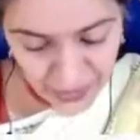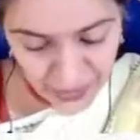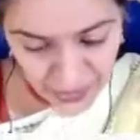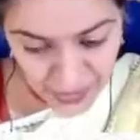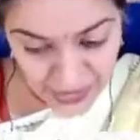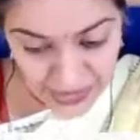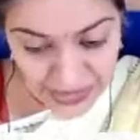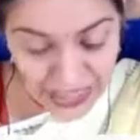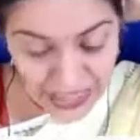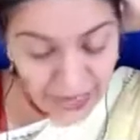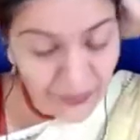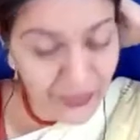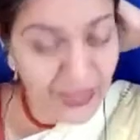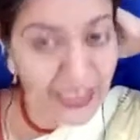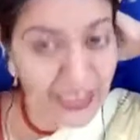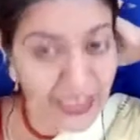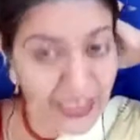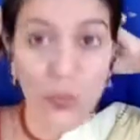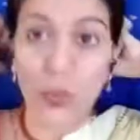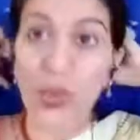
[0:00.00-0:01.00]
So
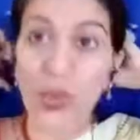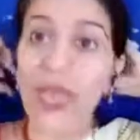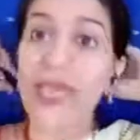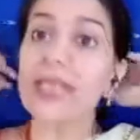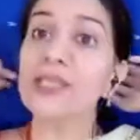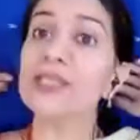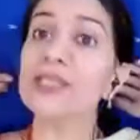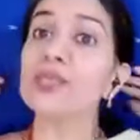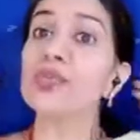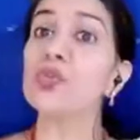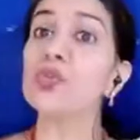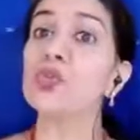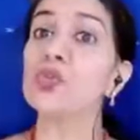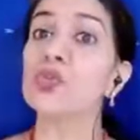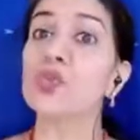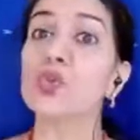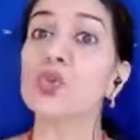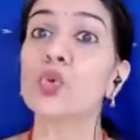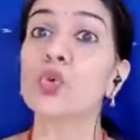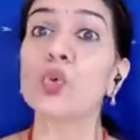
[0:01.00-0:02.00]
Stephanie went to
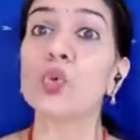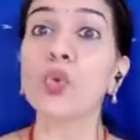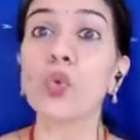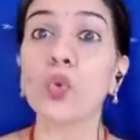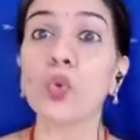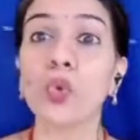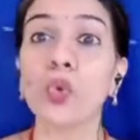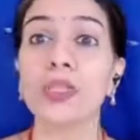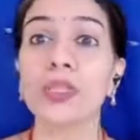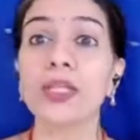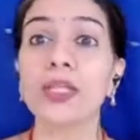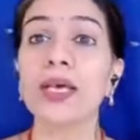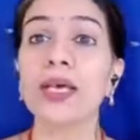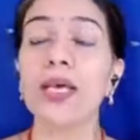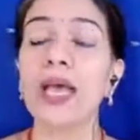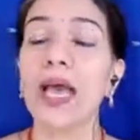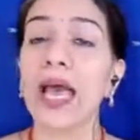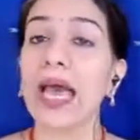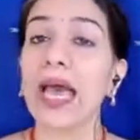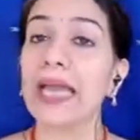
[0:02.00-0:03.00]
school,
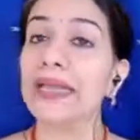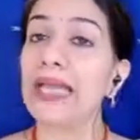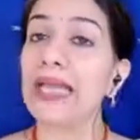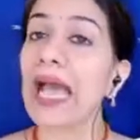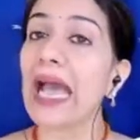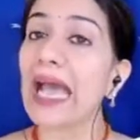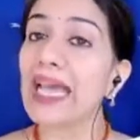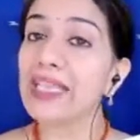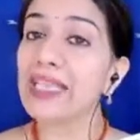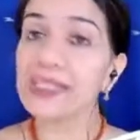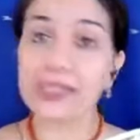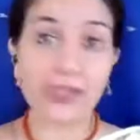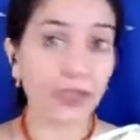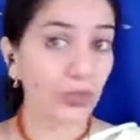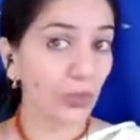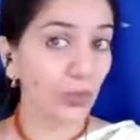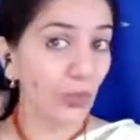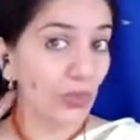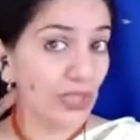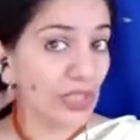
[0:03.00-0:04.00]
and as
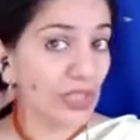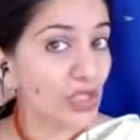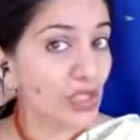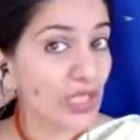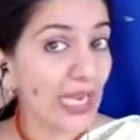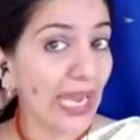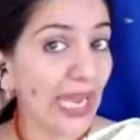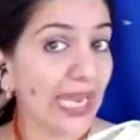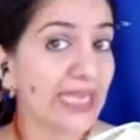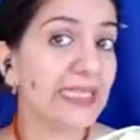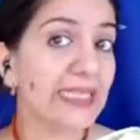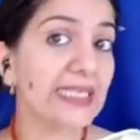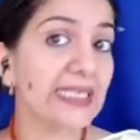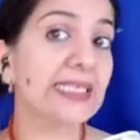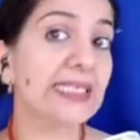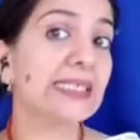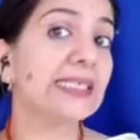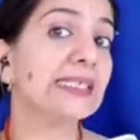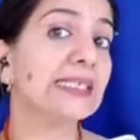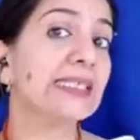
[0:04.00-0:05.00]
soon as she
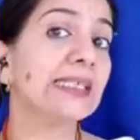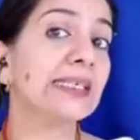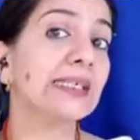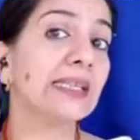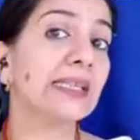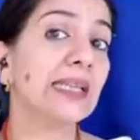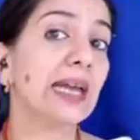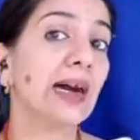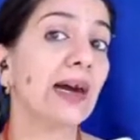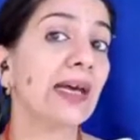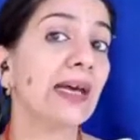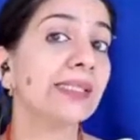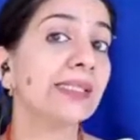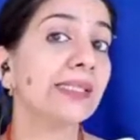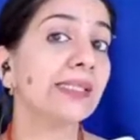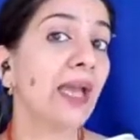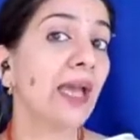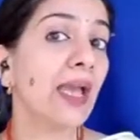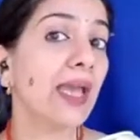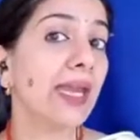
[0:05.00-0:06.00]
entered her class
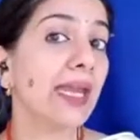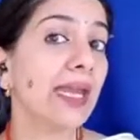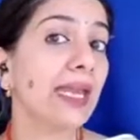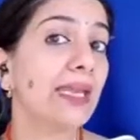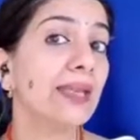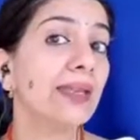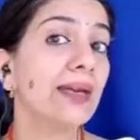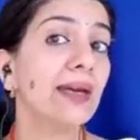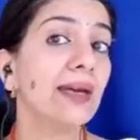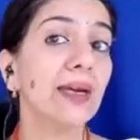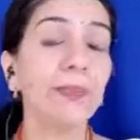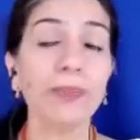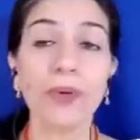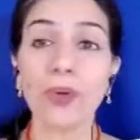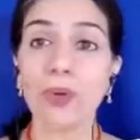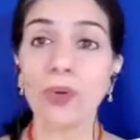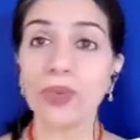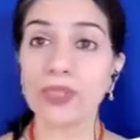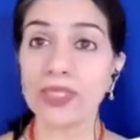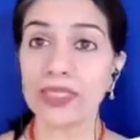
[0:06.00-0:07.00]
in her
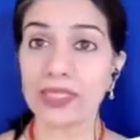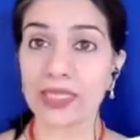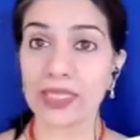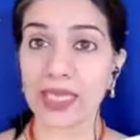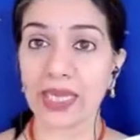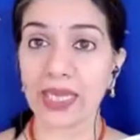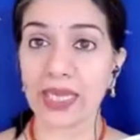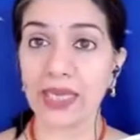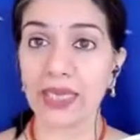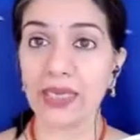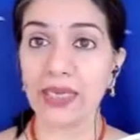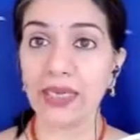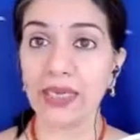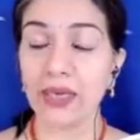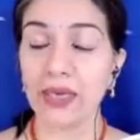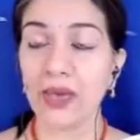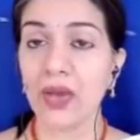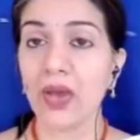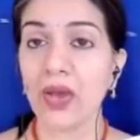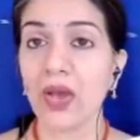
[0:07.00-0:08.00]
ponytail,
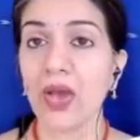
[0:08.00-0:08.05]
